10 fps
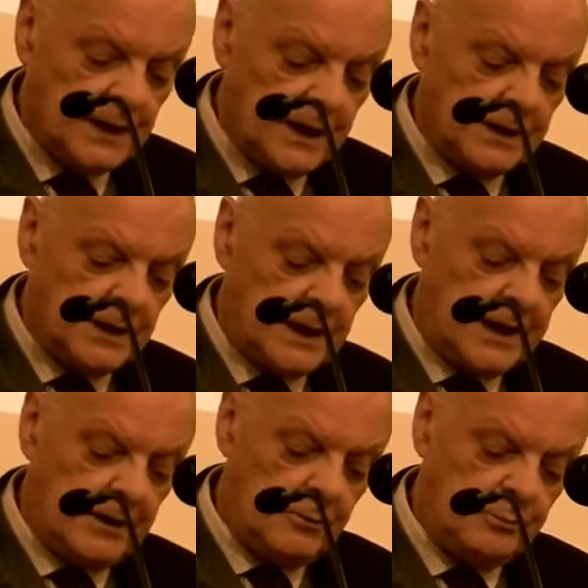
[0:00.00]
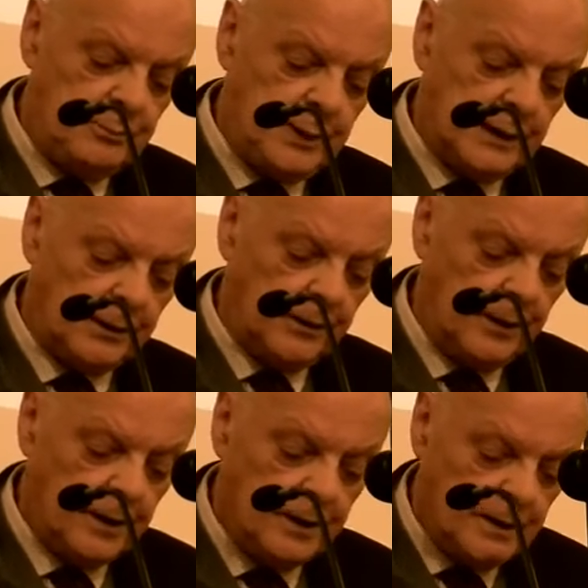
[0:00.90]
and an iron
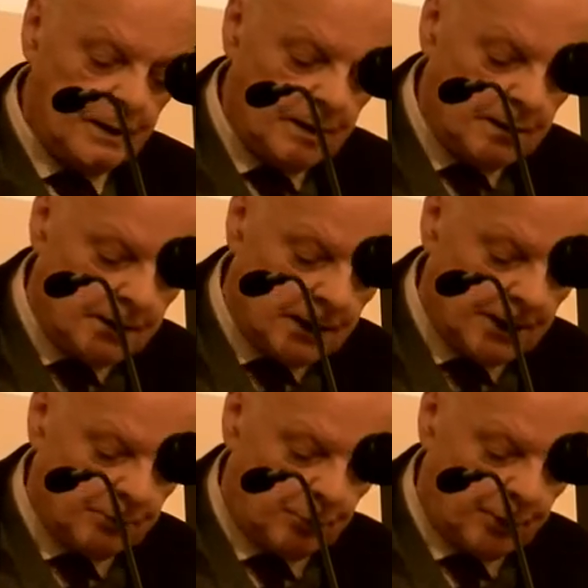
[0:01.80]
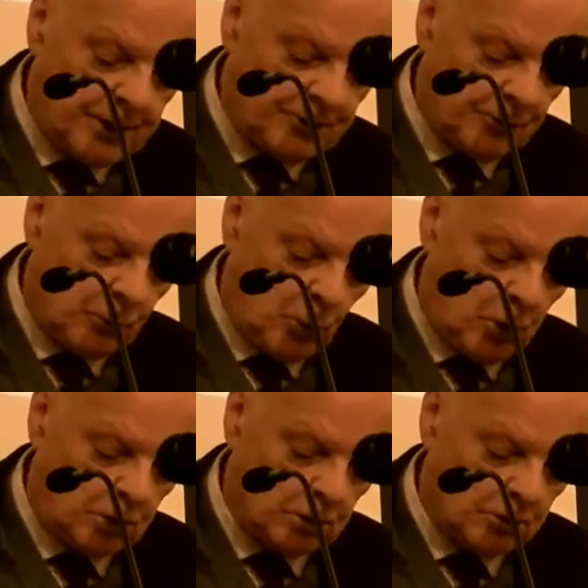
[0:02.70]
pillar, and brazen
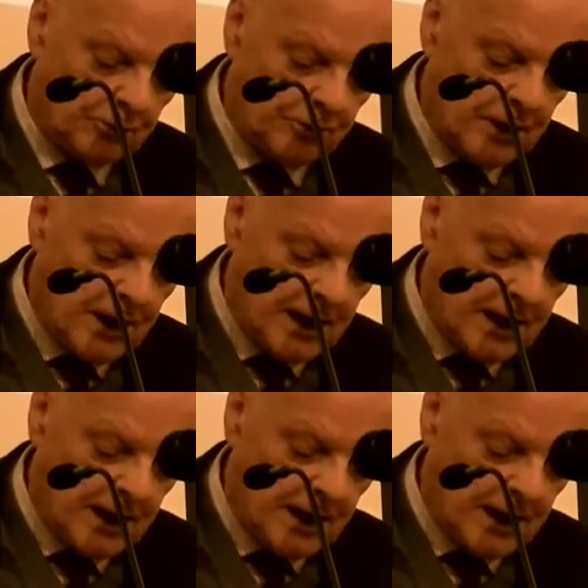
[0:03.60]
walls,